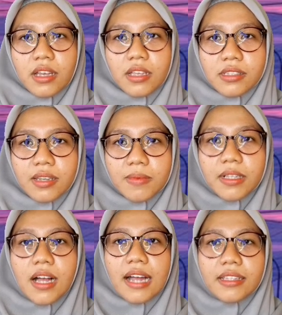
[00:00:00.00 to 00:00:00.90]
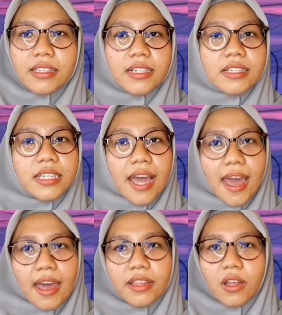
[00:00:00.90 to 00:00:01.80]
stable until the
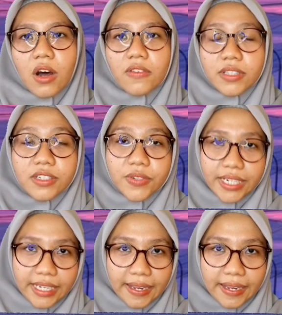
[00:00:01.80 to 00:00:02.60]
end of the reading.